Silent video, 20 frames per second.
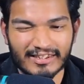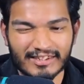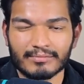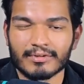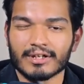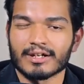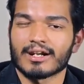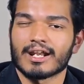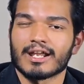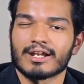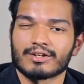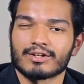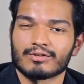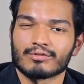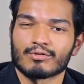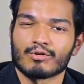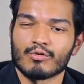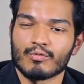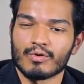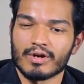similar like
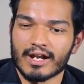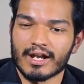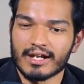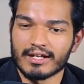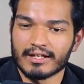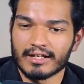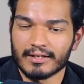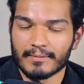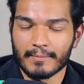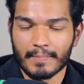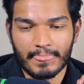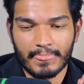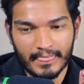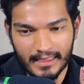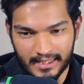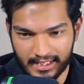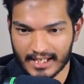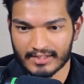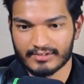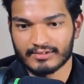to COVID-19.
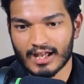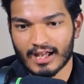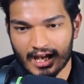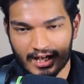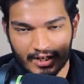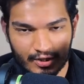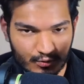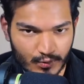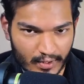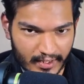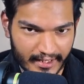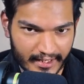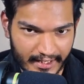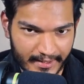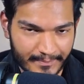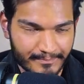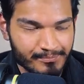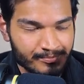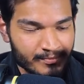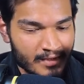Yes, I do
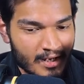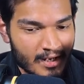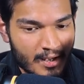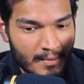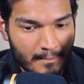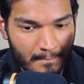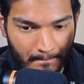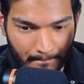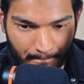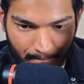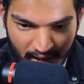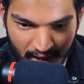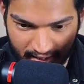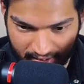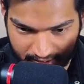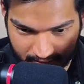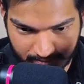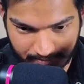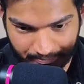agree. But